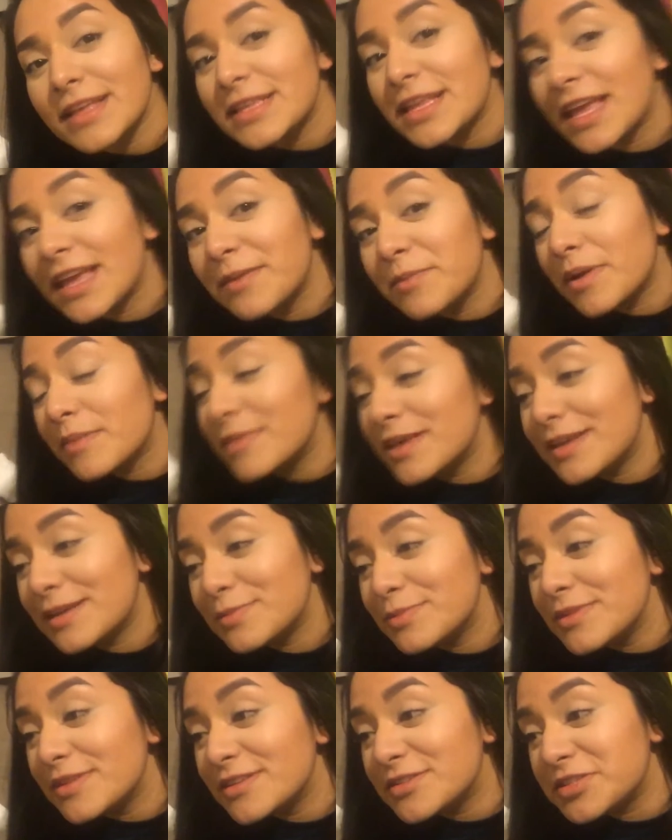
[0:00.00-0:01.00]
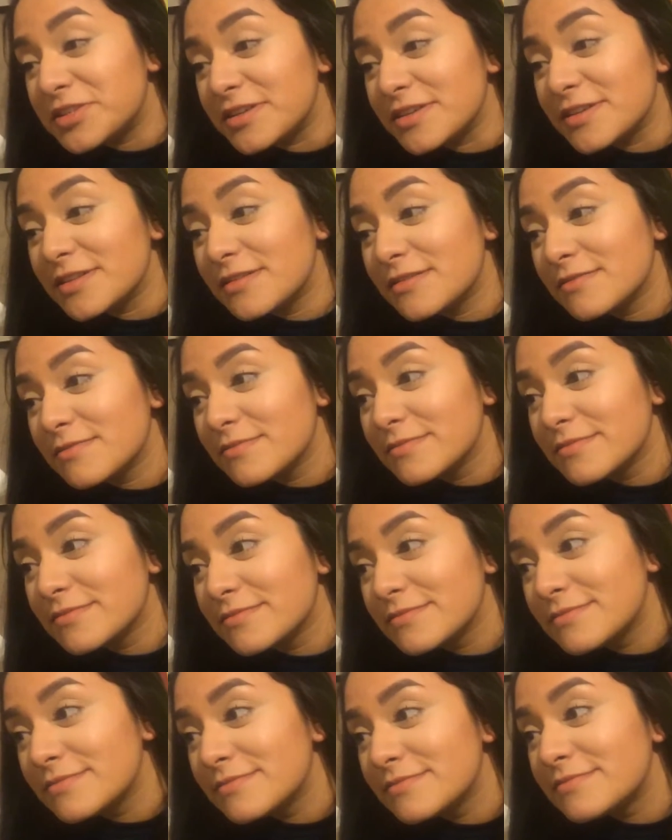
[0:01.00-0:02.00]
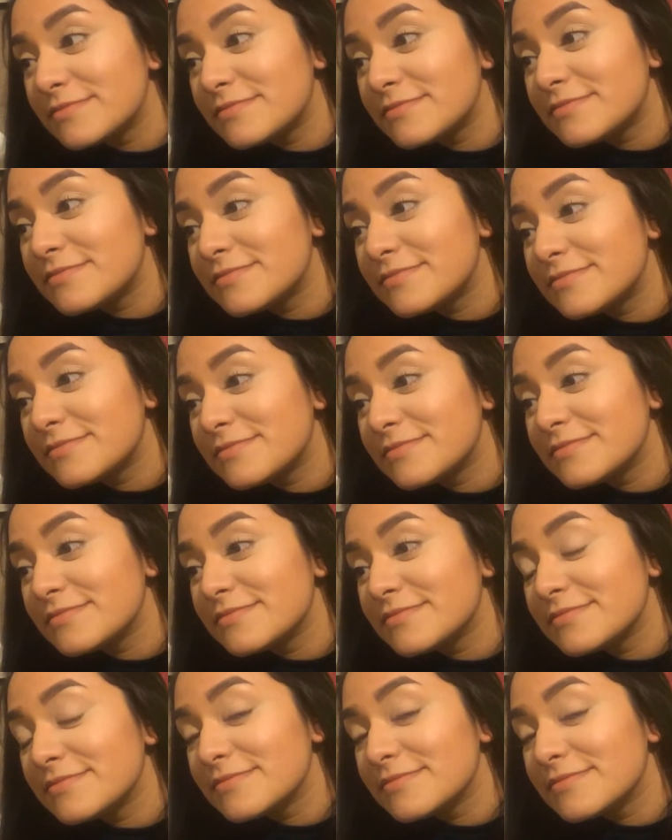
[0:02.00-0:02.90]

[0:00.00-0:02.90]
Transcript: Dang, my makeup looks good. Yeah.